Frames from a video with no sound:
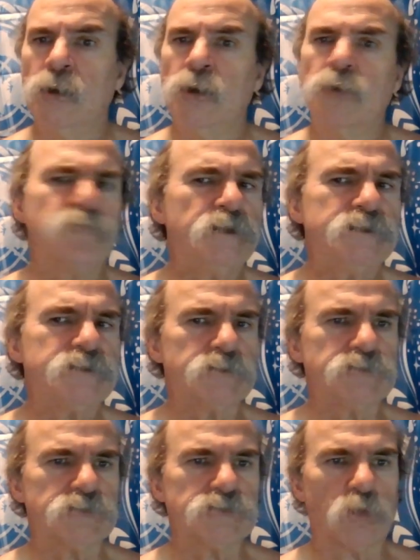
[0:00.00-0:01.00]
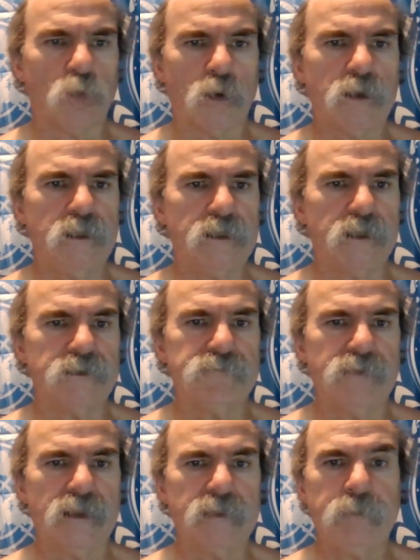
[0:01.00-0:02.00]
researchers are working on
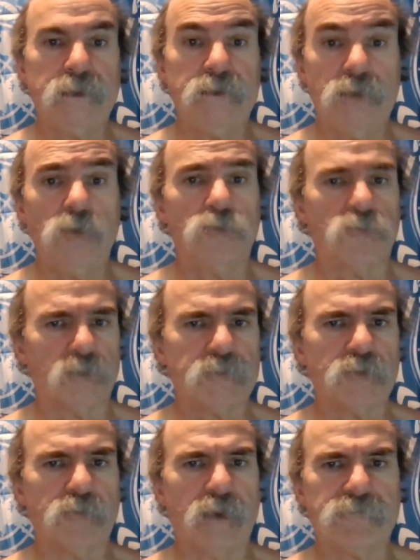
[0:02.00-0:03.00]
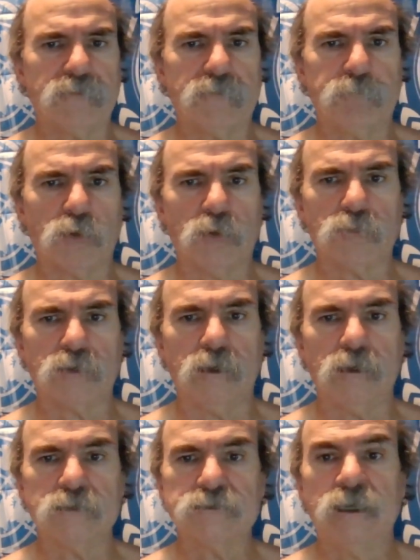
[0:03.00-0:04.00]
developing new cryptographic
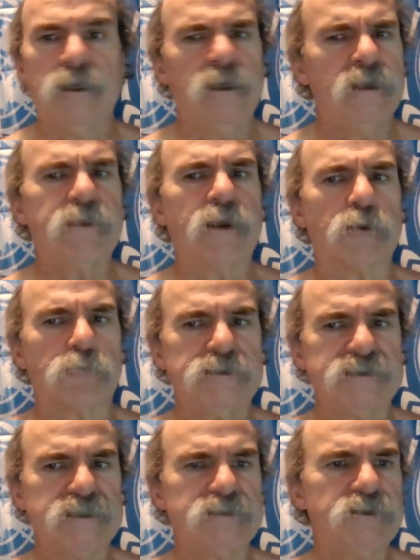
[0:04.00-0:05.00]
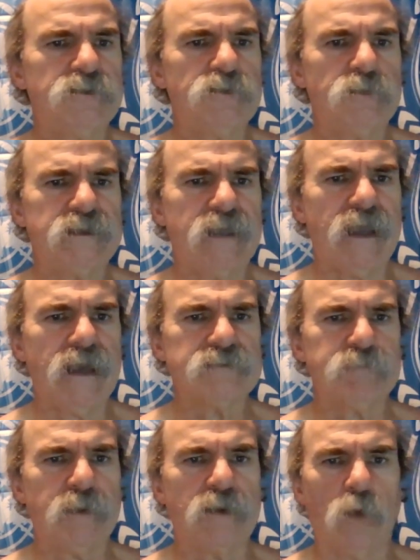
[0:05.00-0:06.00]
protocols that are resistant to attacks
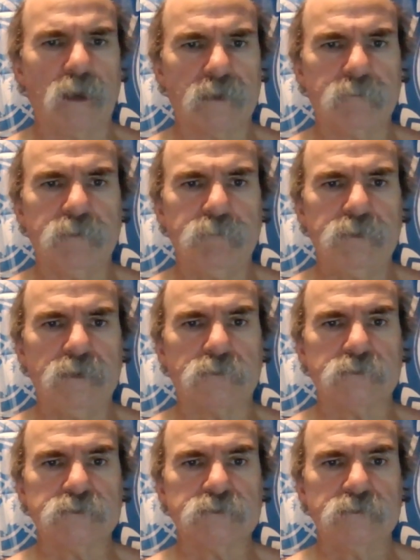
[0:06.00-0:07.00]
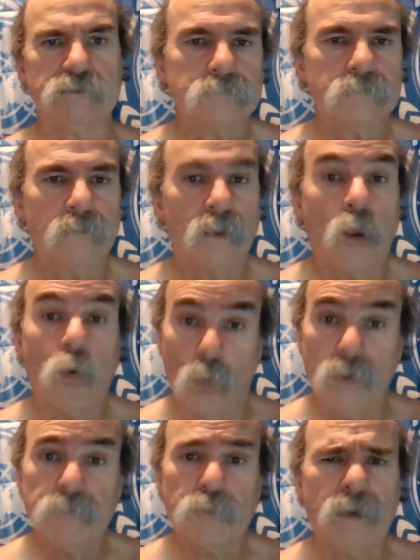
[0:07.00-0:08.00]
by quantum computers.
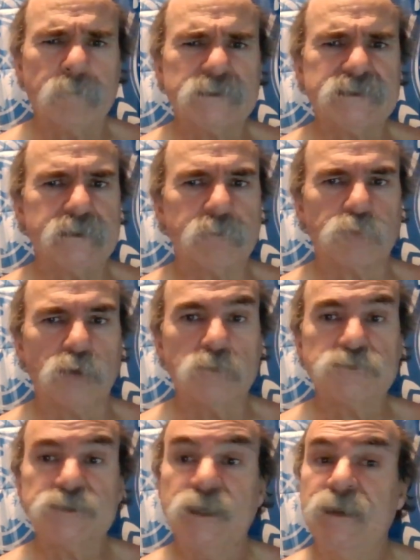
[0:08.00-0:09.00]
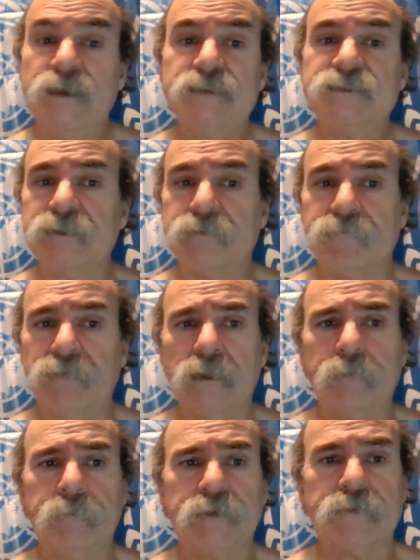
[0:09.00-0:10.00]
One promising approach is the
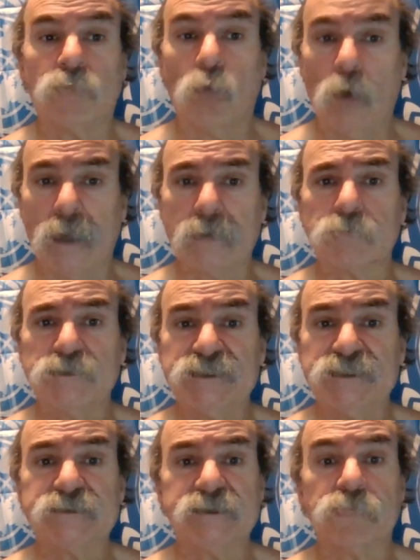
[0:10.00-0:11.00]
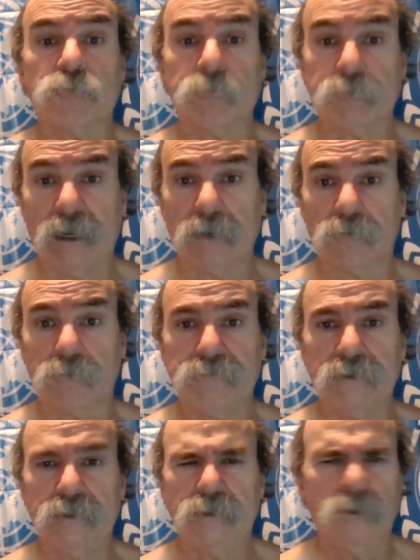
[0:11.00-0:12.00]
development of quantum-resistant
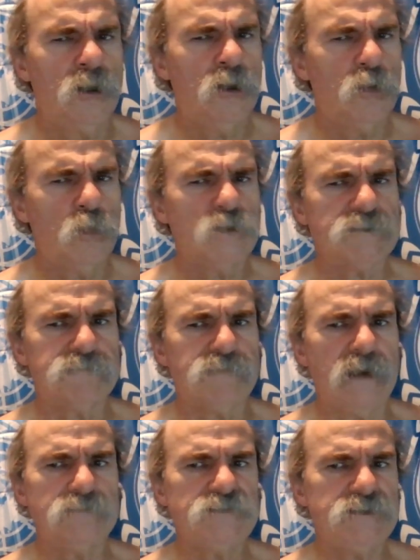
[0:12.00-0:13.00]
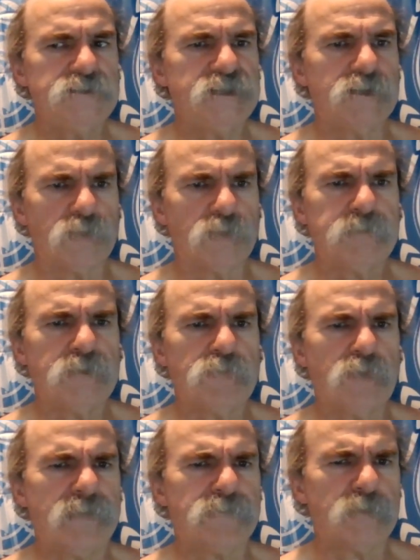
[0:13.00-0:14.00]
cryptography, which involves using
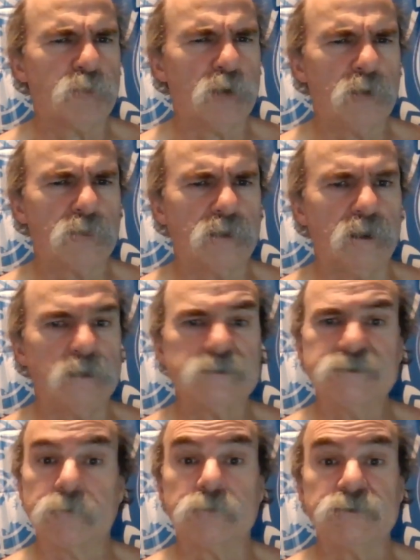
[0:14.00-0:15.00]
cryptographic protocols that are